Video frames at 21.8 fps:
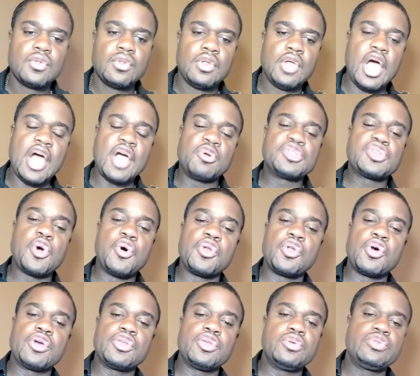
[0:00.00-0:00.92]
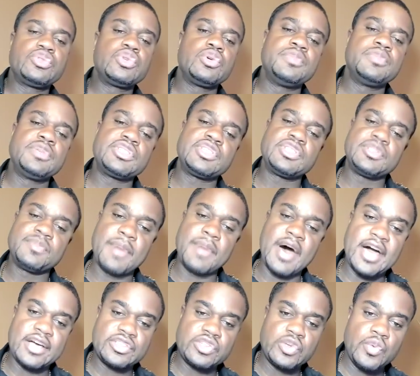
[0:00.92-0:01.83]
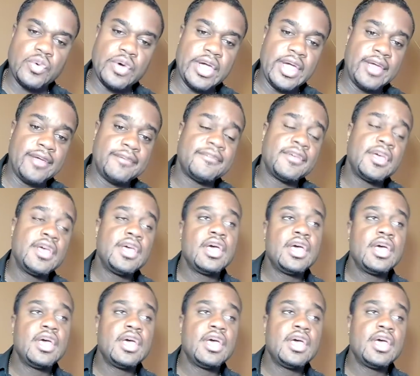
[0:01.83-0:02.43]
All right, what's going on YouTube? This is BoxingWave.